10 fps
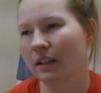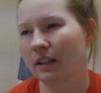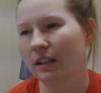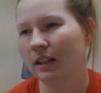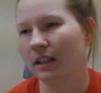
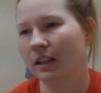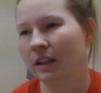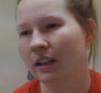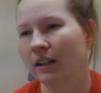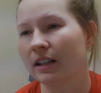
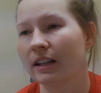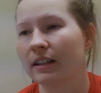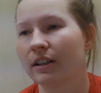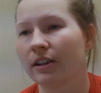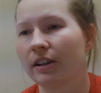And then
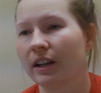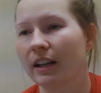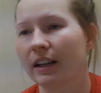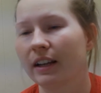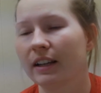there
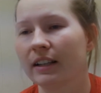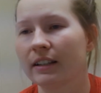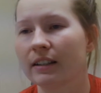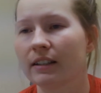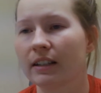is
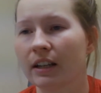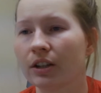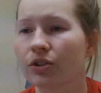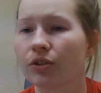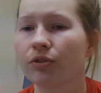
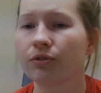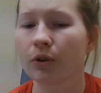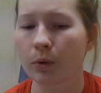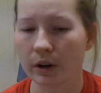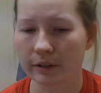stage
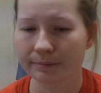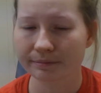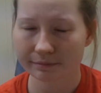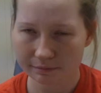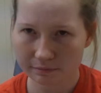4,
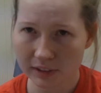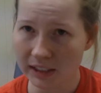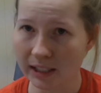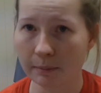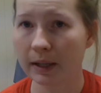
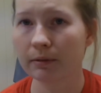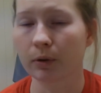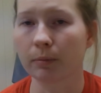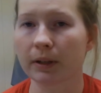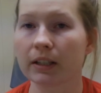not plane
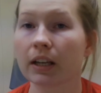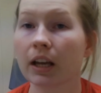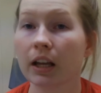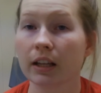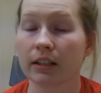4, but
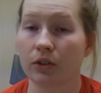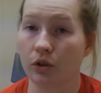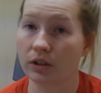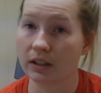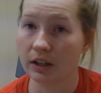
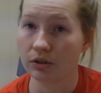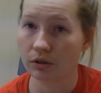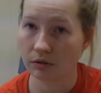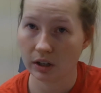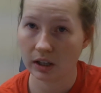stage
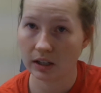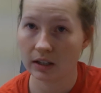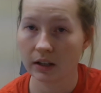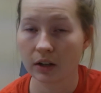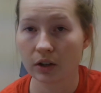3,
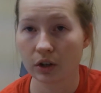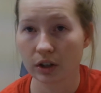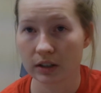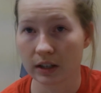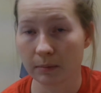
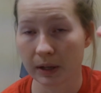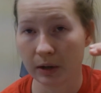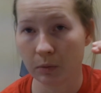plane 1,